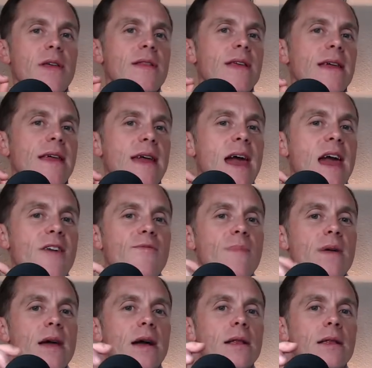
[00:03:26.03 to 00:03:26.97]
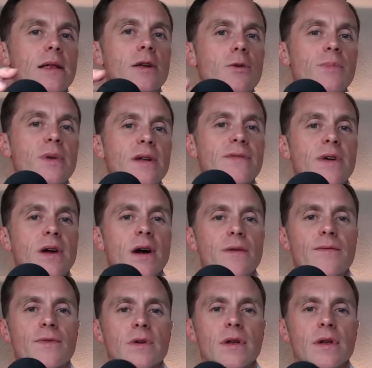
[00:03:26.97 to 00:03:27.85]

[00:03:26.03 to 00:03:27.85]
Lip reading: that gave me a little bit of comfort.